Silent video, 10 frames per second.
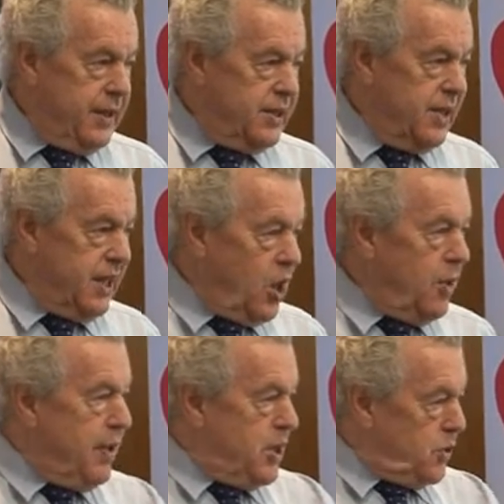So they're
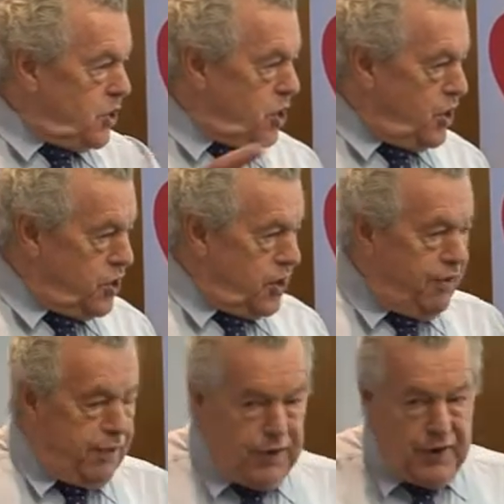compounds which are usually in
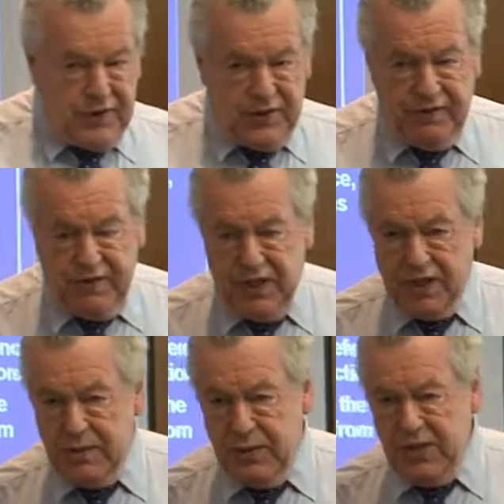fruits and
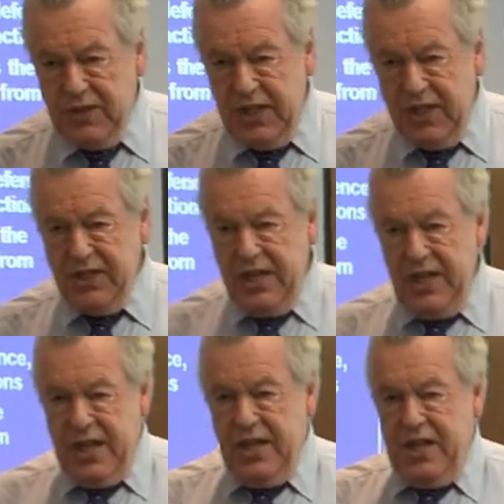vegetables and things.
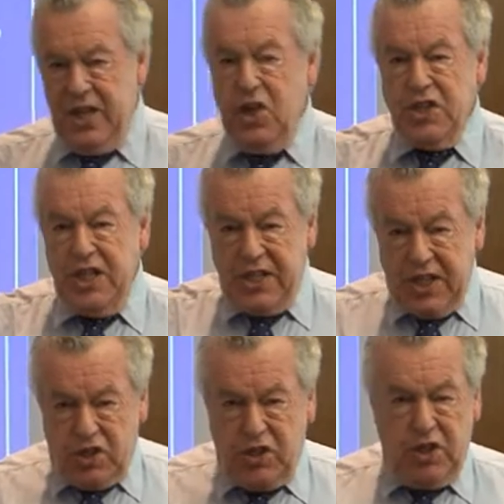They're not an
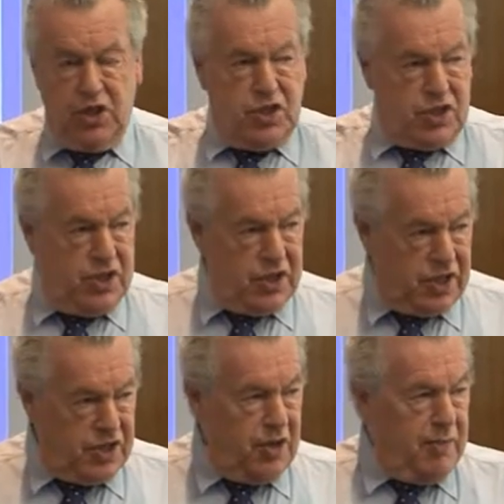essential nutrient.
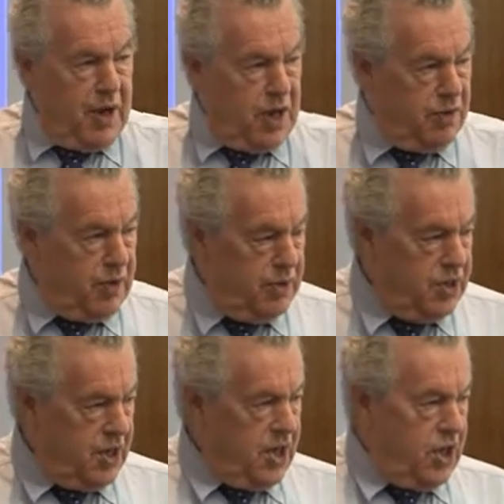There's no pathway
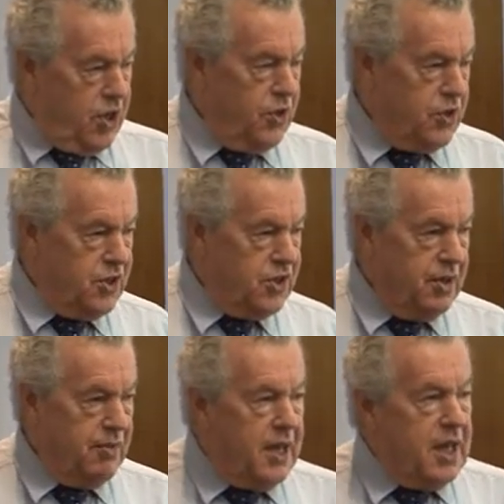which uses
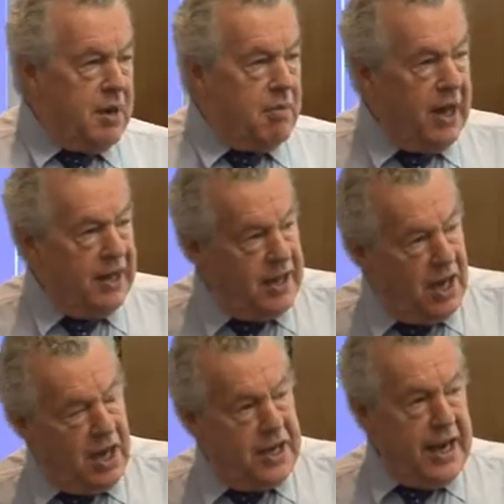them, but they
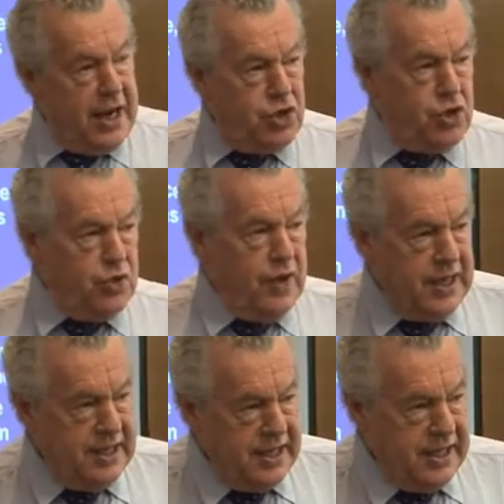are natural
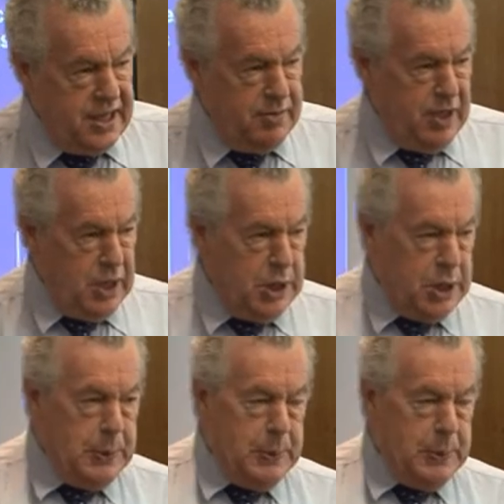antihistamines.